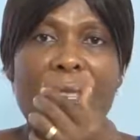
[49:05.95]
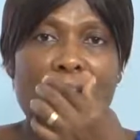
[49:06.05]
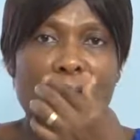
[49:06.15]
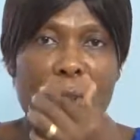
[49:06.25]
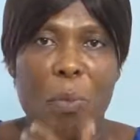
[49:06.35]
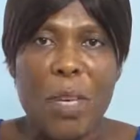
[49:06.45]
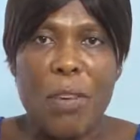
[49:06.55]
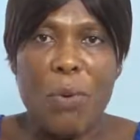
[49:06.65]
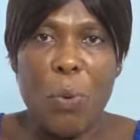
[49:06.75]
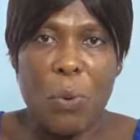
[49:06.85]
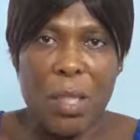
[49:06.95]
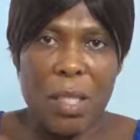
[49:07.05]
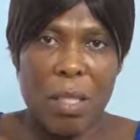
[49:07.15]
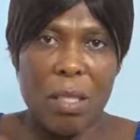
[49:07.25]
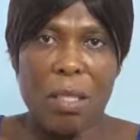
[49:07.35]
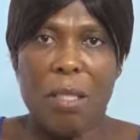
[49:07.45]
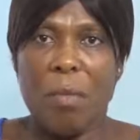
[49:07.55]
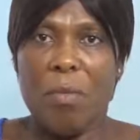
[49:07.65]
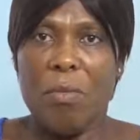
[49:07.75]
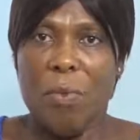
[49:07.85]
from the nose,
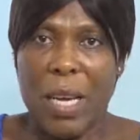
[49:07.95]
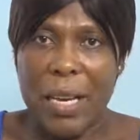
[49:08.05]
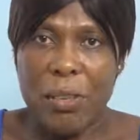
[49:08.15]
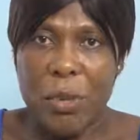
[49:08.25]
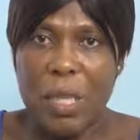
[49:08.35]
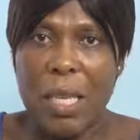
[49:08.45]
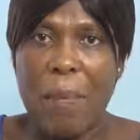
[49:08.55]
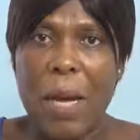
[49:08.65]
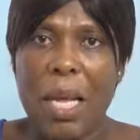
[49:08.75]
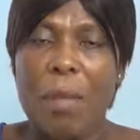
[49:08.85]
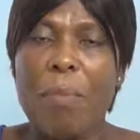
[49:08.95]
we can use the mouth.